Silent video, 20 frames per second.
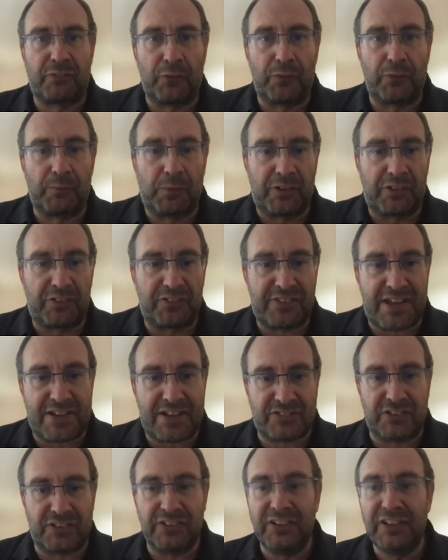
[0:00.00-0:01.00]
for them on the
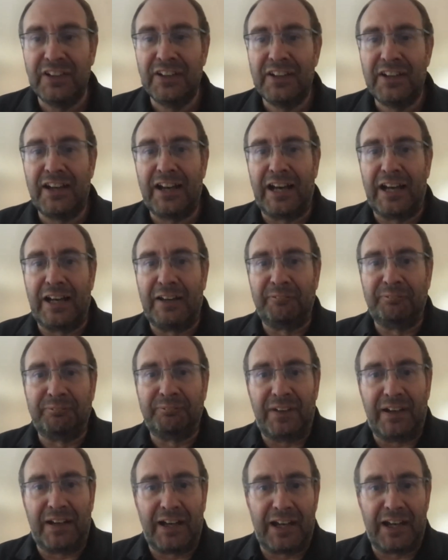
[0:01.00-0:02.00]
session,
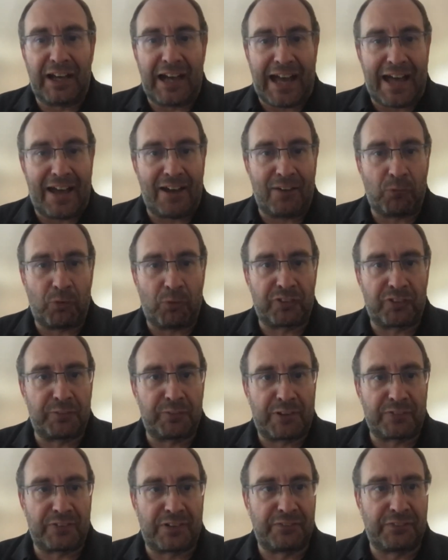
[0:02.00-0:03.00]
what's the
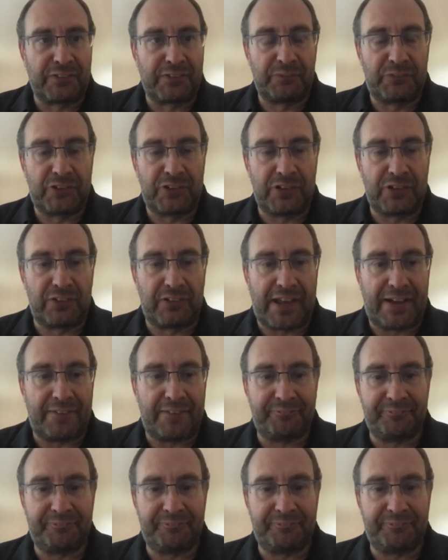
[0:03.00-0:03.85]
best way for them to do that?